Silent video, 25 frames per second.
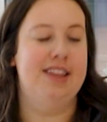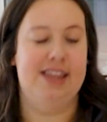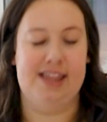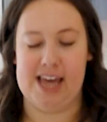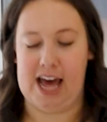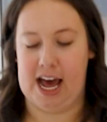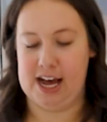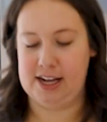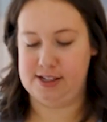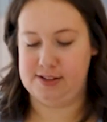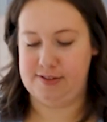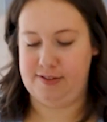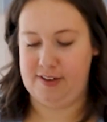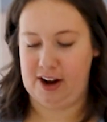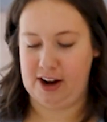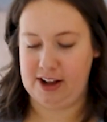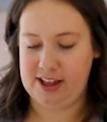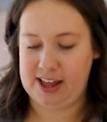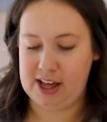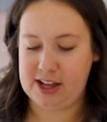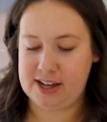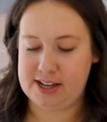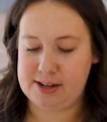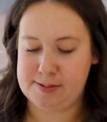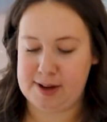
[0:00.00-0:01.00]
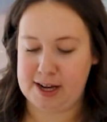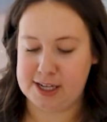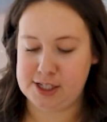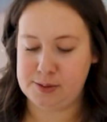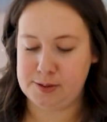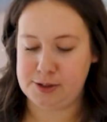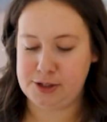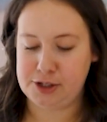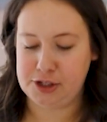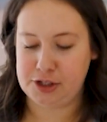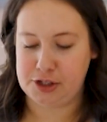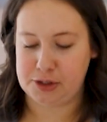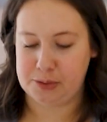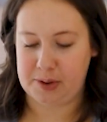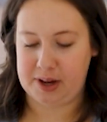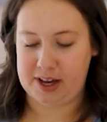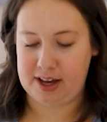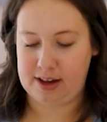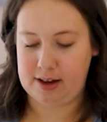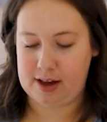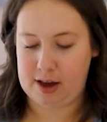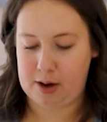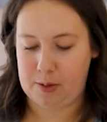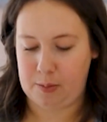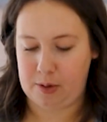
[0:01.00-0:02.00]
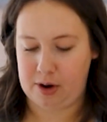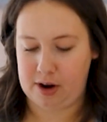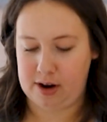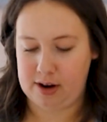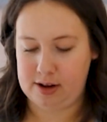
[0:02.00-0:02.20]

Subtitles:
That's fair. Like depends what you're doing at work.